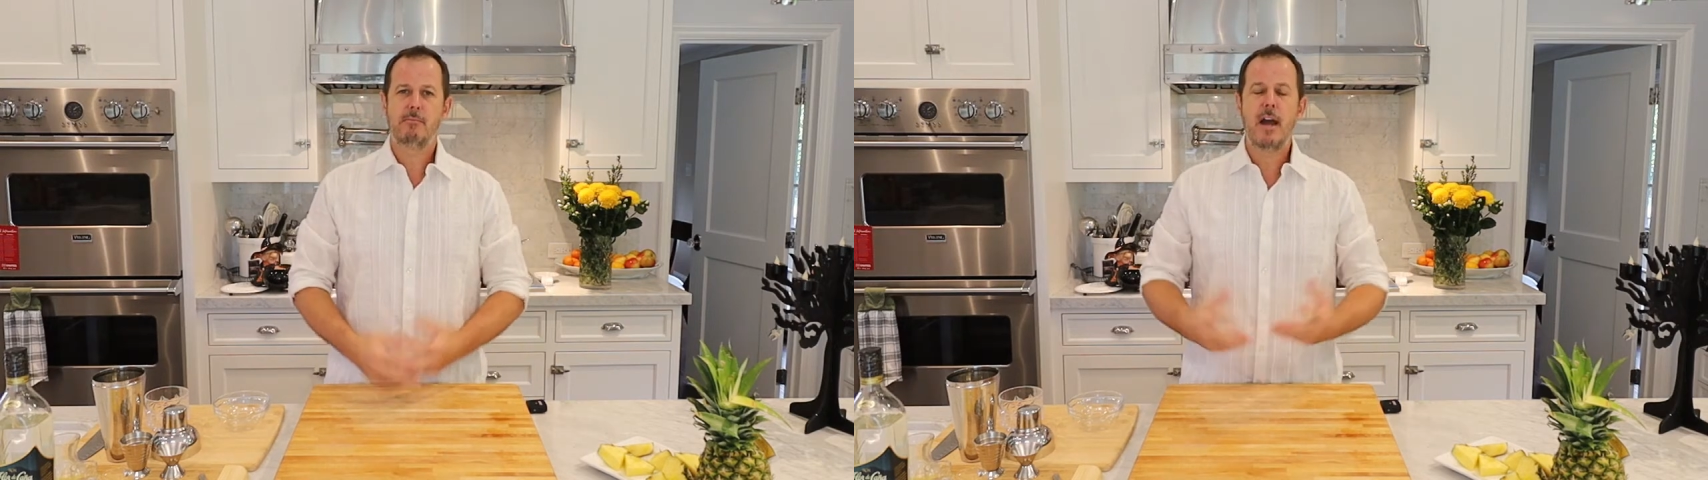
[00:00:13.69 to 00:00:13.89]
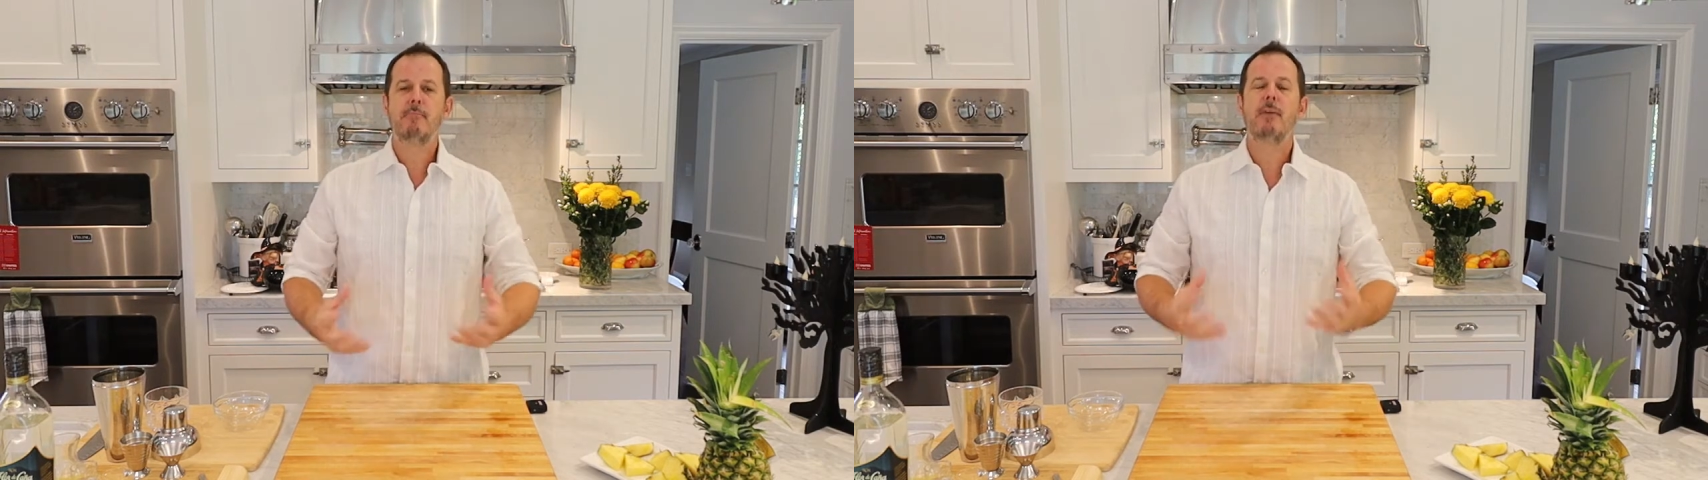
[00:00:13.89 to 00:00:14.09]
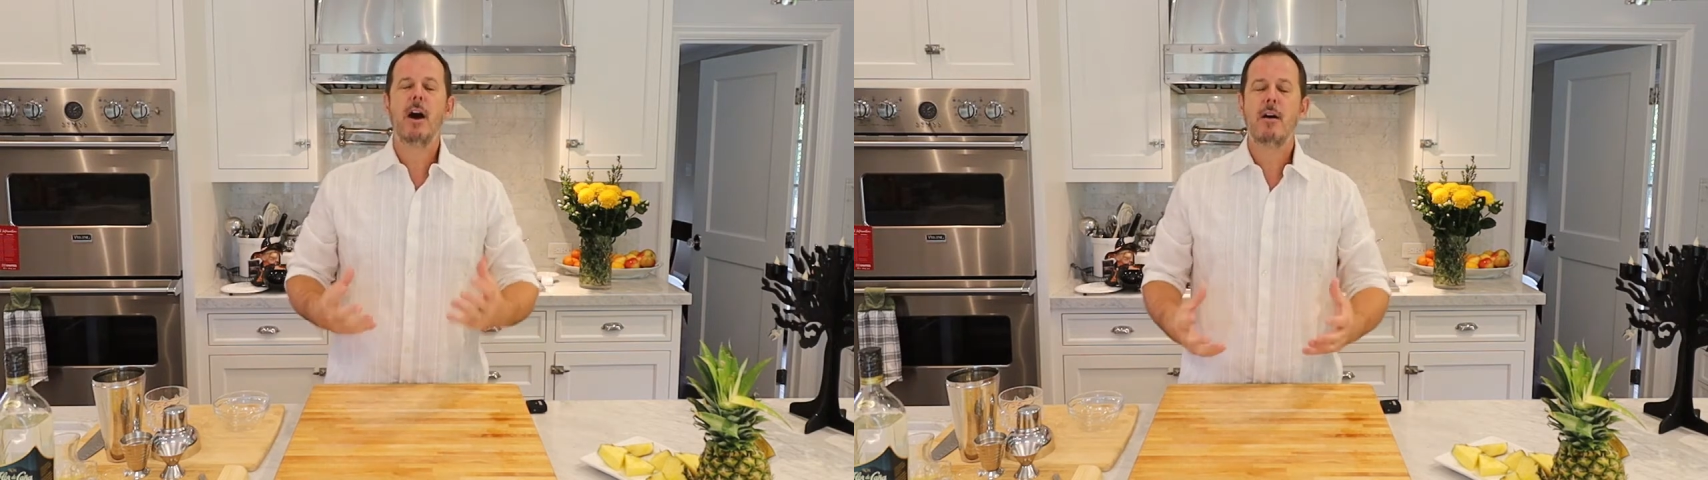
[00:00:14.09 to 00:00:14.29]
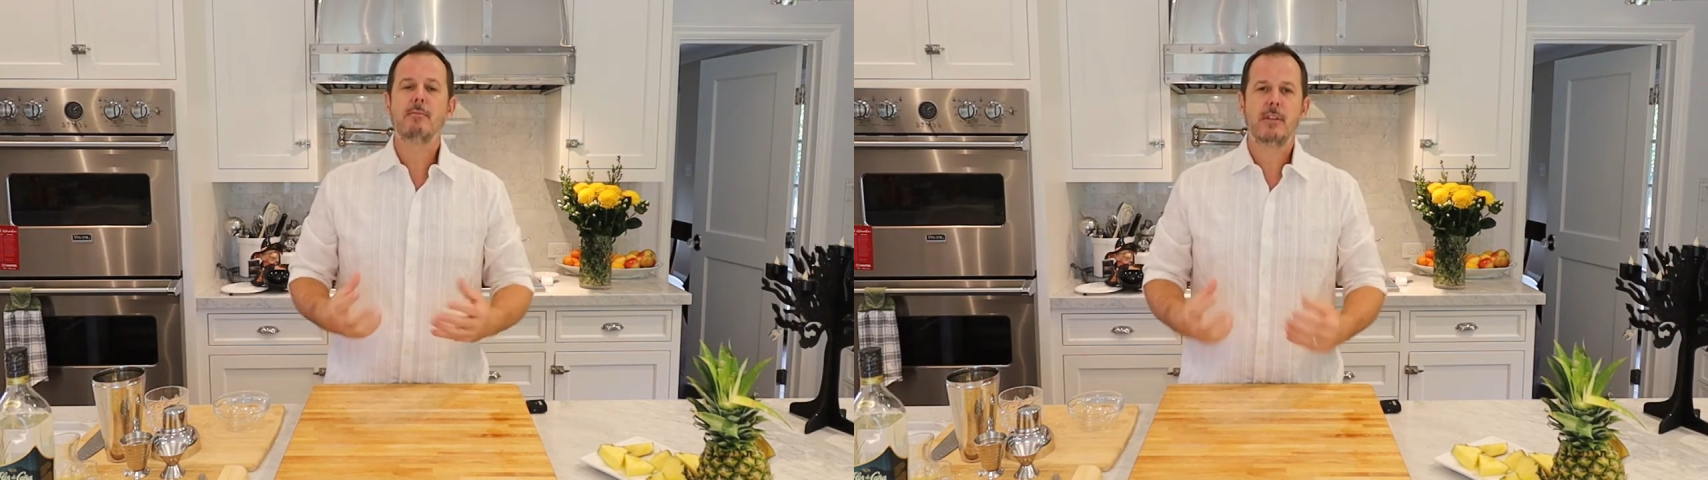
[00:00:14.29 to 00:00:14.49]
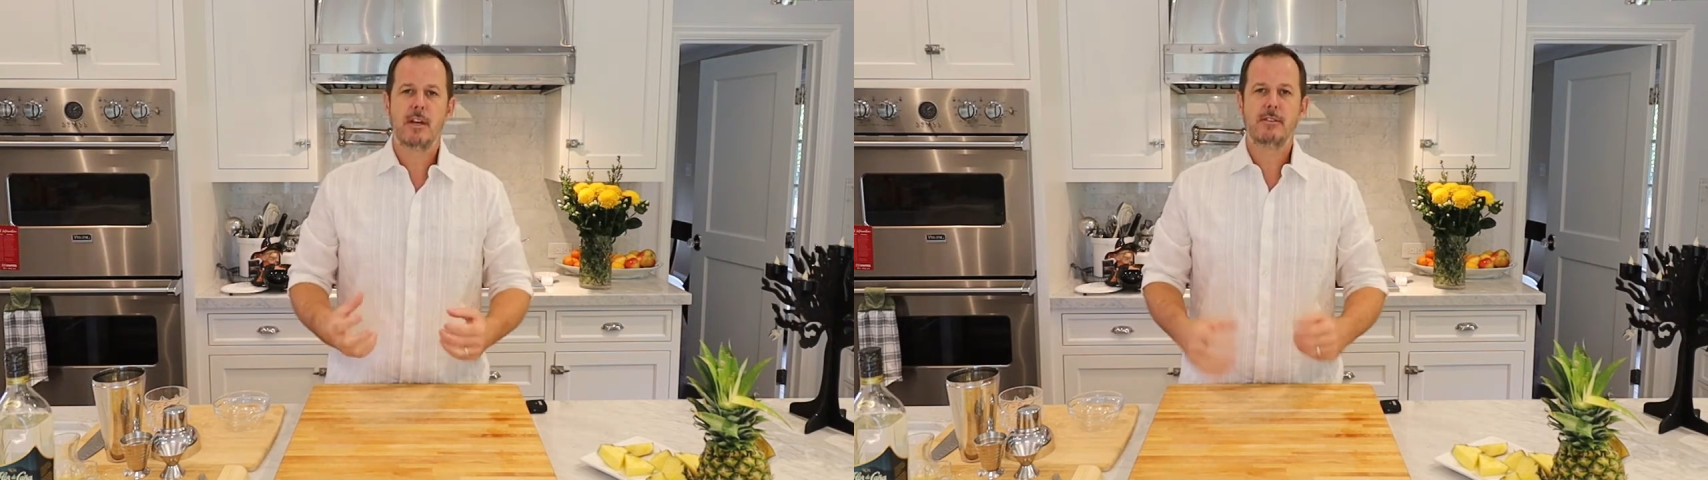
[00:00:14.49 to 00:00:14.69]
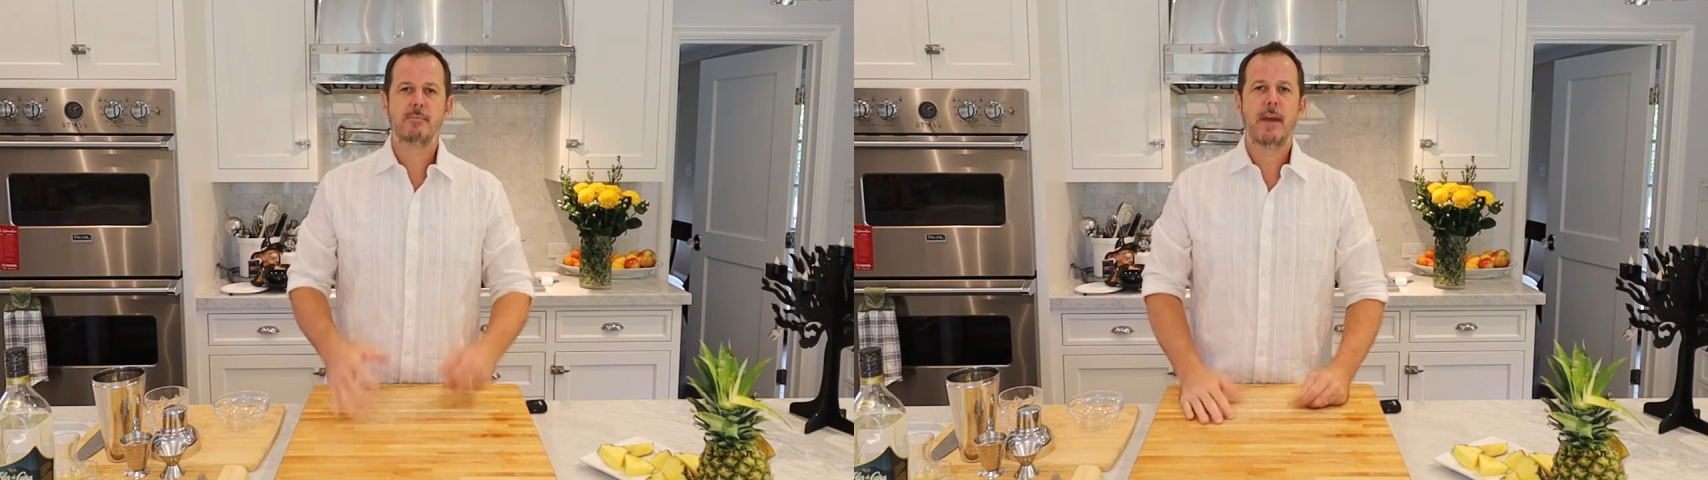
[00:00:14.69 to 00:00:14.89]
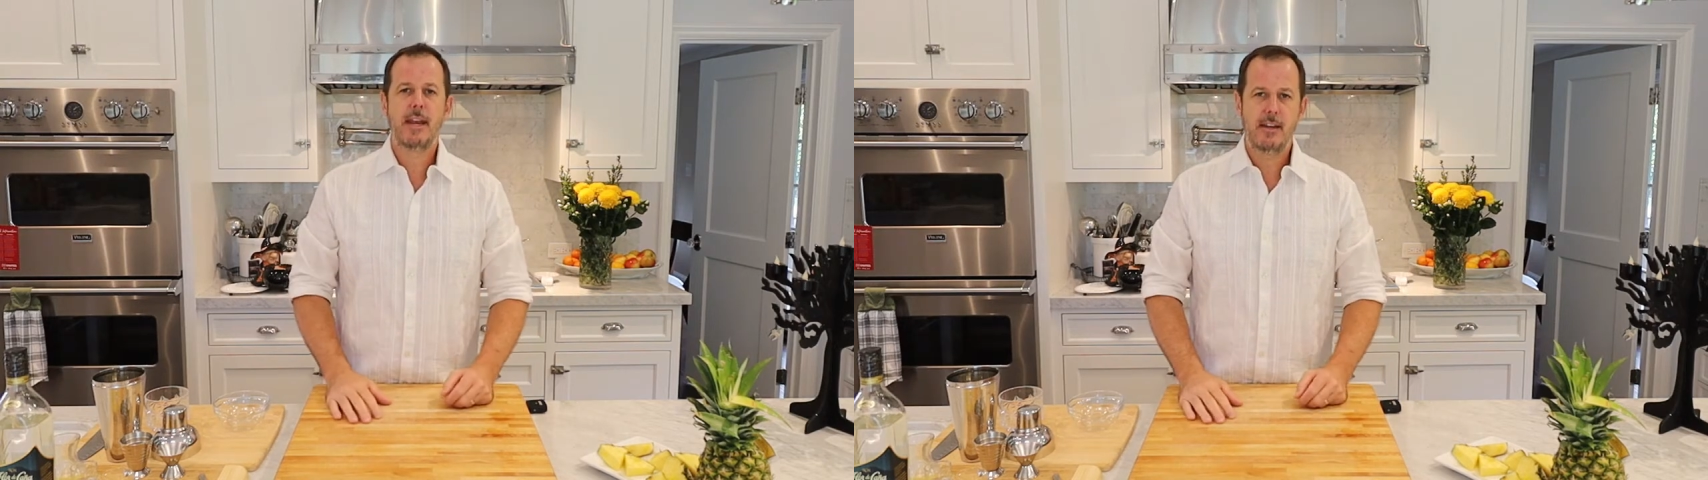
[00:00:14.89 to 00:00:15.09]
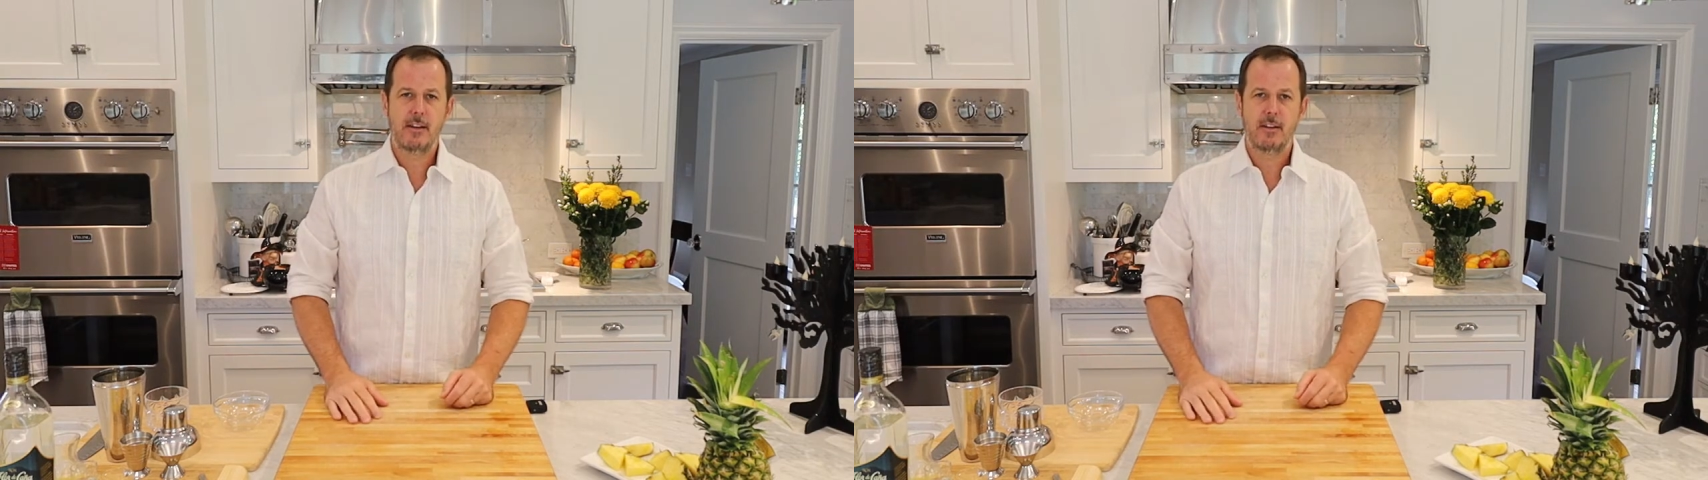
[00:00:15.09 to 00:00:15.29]
My mom loves
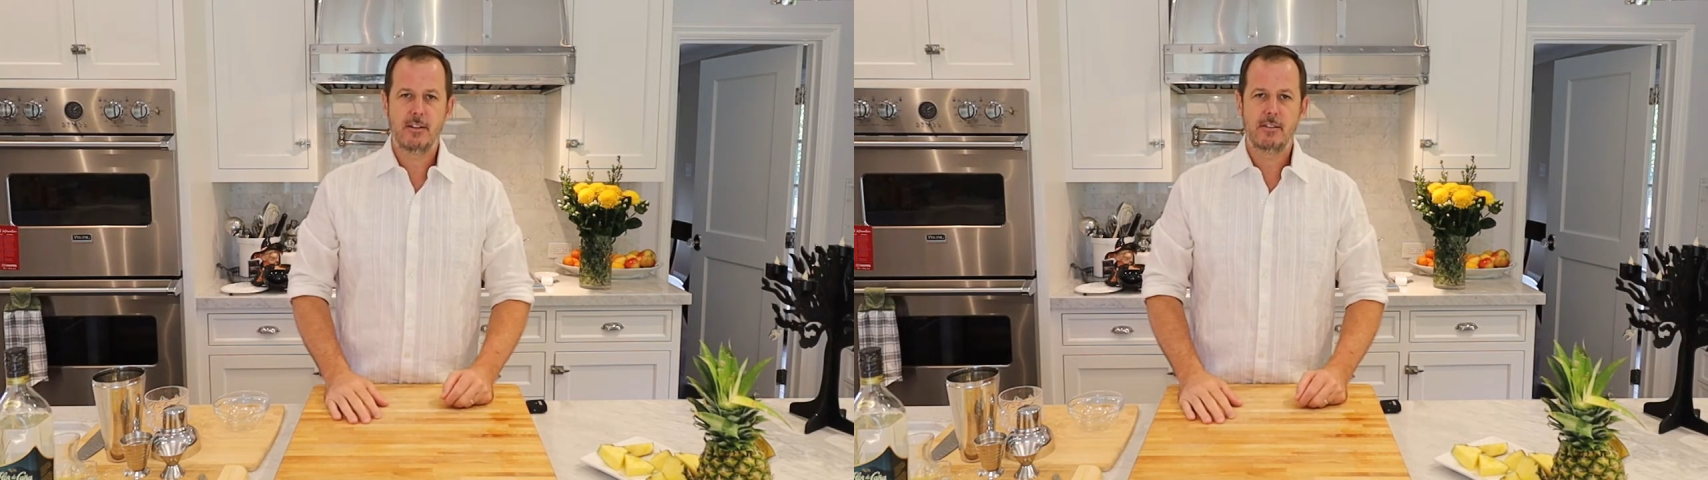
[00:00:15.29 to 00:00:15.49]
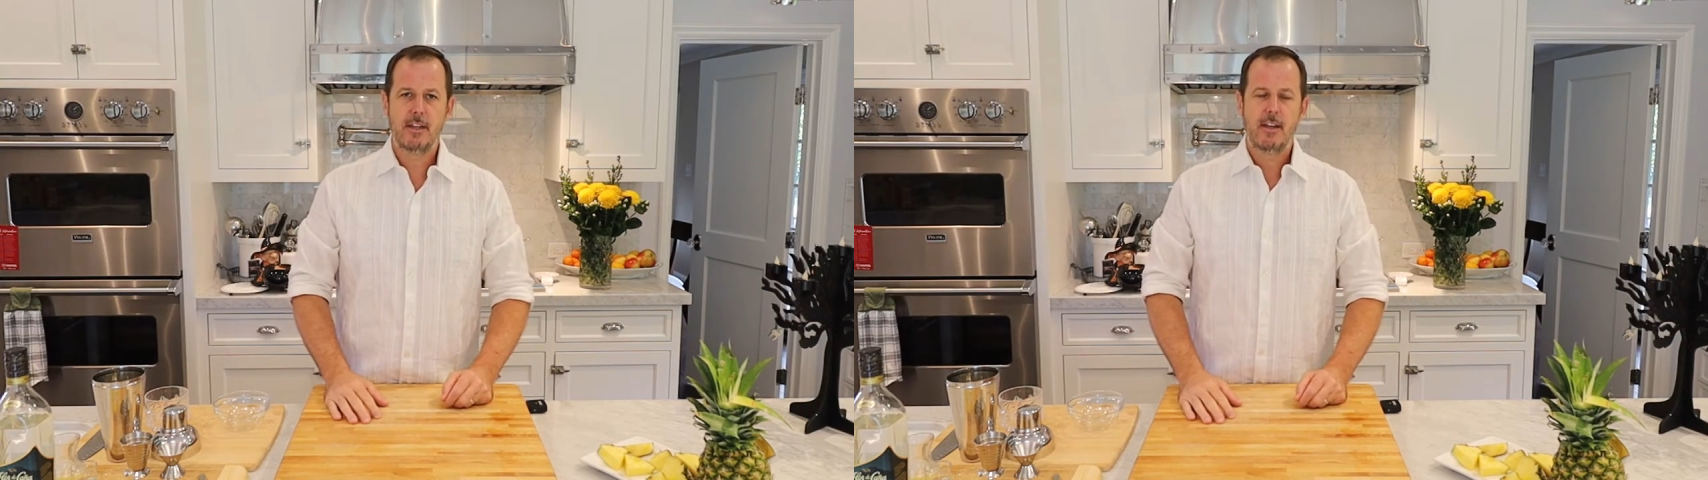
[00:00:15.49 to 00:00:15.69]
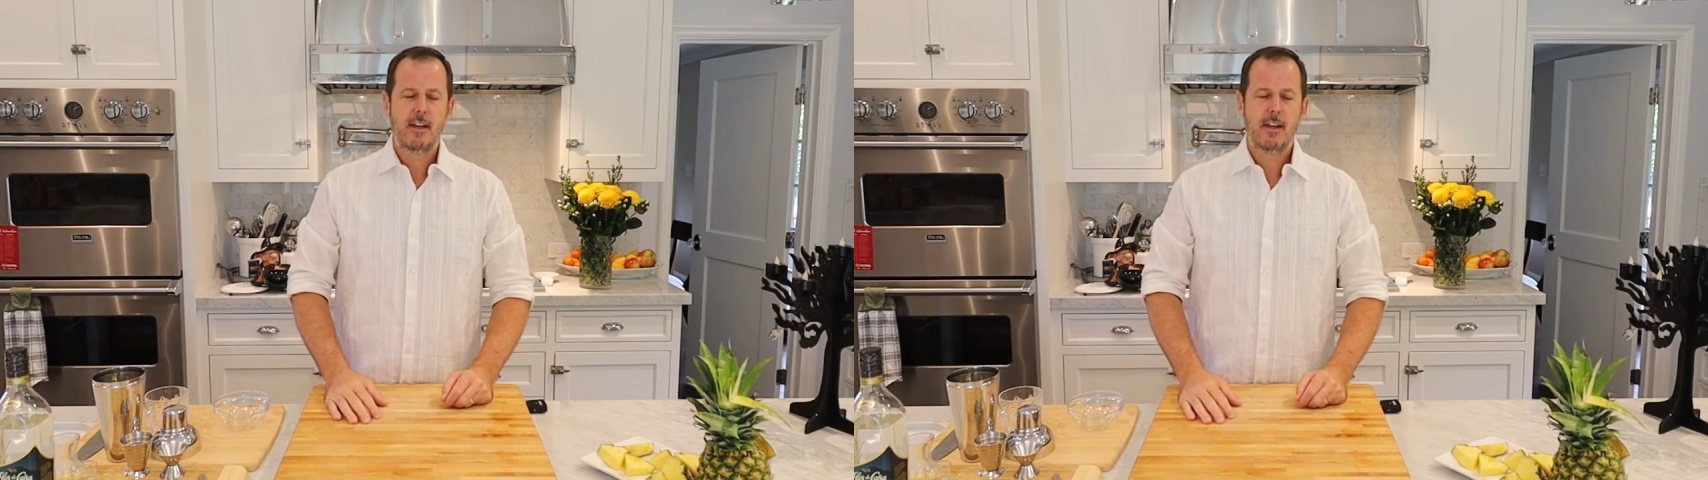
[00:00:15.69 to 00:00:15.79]
painkillers.